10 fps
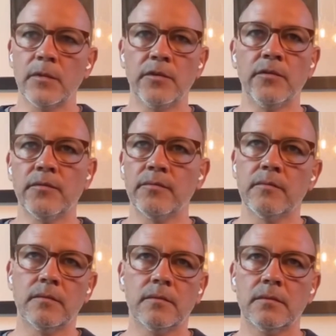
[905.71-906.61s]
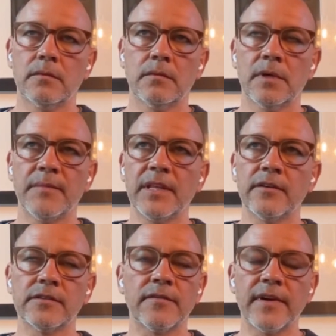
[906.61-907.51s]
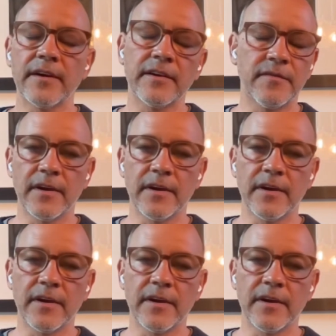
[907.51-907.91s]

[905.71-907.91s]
you I mean, there's a very,